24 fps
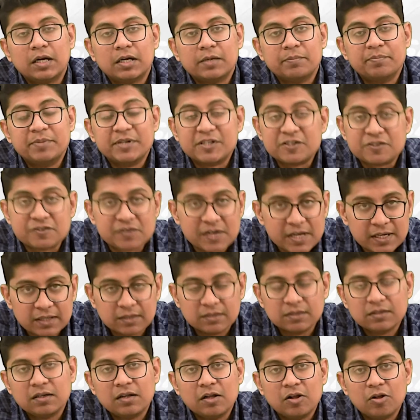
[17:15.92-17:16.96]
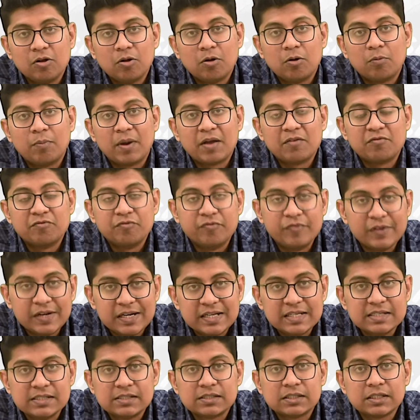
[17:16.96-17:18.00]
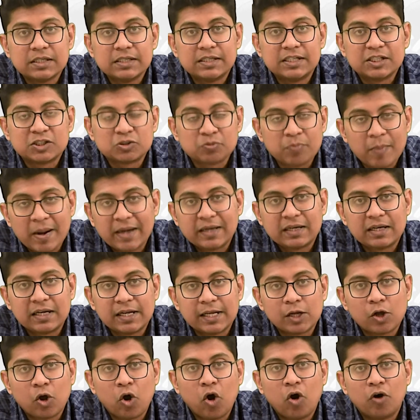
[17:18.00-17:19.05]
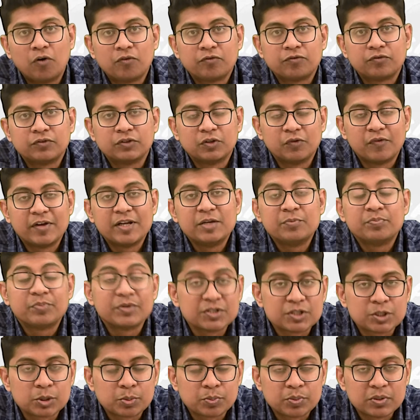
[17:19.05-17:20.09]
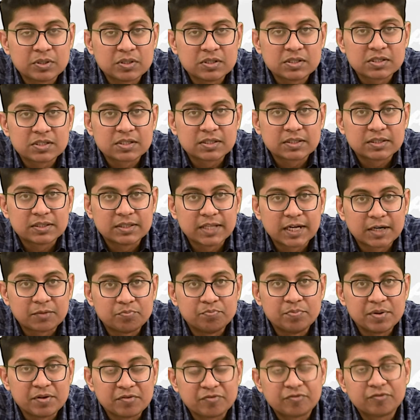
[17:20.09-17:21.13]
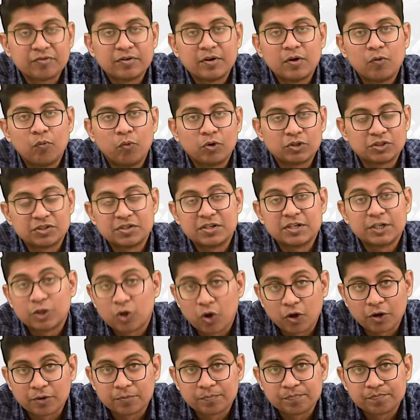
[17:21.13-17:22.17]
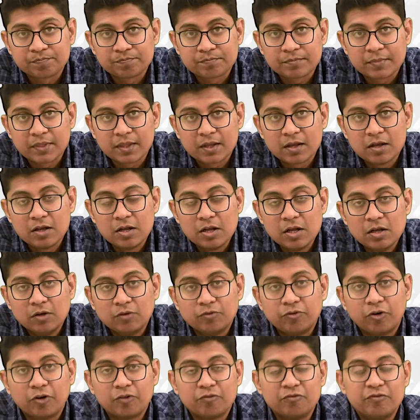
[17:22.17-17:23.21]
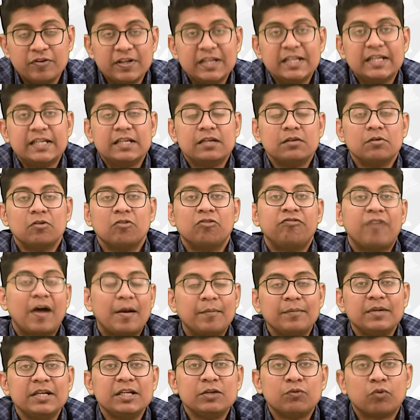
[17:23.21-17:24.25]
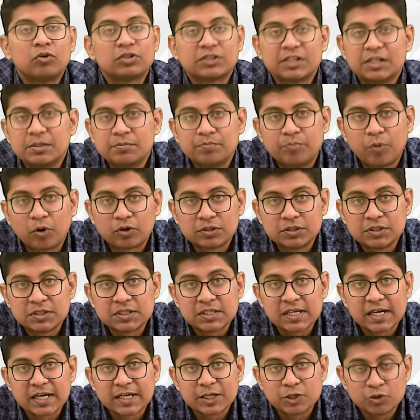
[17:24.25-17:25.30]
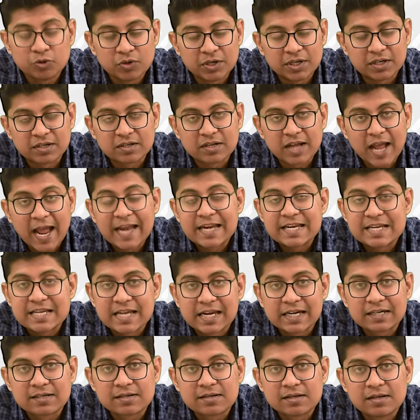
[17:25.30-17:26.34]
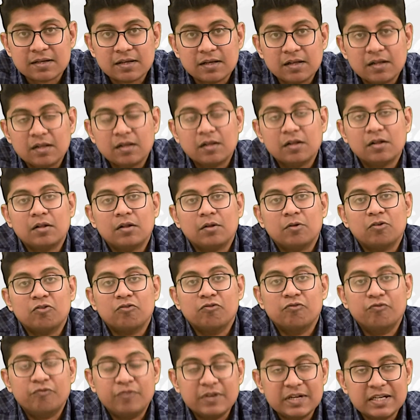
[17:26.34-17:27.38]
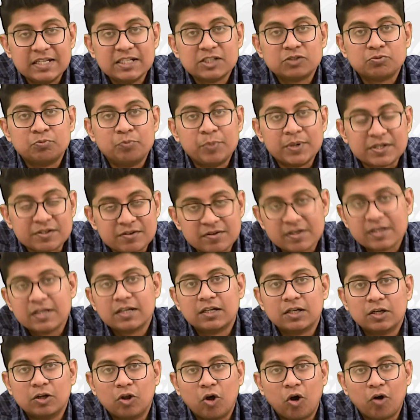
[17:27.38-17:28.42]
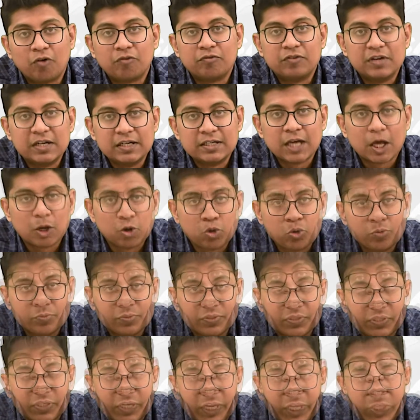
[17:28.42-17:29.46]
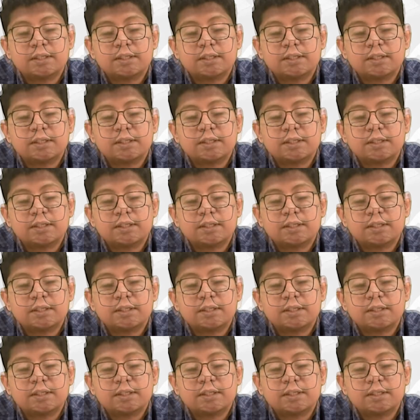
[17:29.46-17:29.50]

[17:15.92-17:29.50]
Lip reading: betrayal, by Willie's dismantling of the very principles that Biff was reared on. For Willie, family was an important unit, and yet Willie's betrayal of Linda Lumen